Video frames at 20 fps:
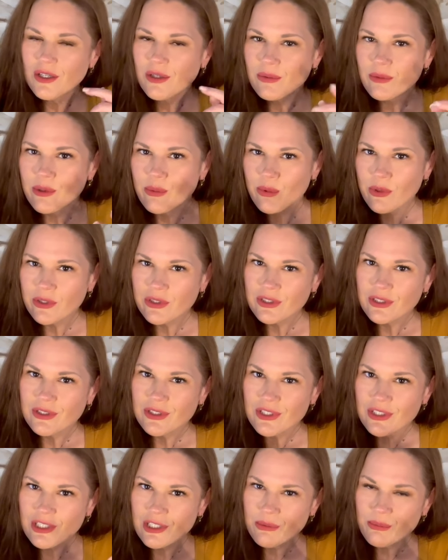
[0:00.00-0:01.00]
We weren't on the
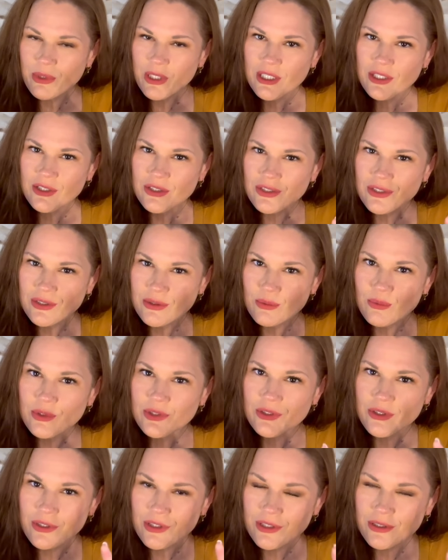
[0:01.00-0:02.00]
same page
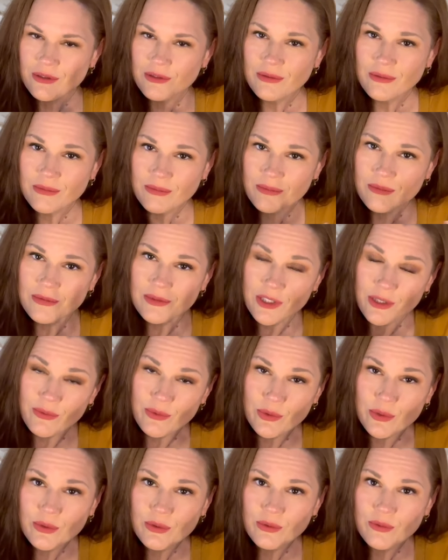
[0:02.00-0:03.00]
with our
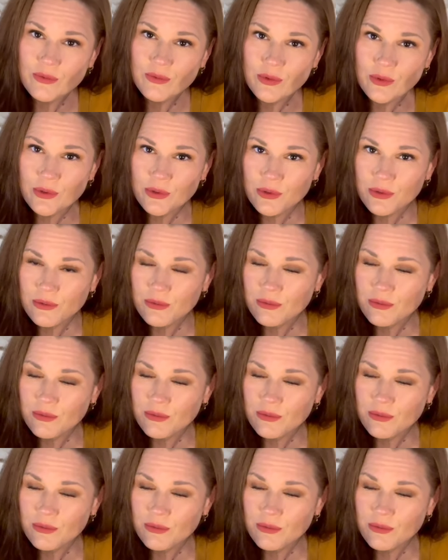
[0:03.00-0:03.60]
lover for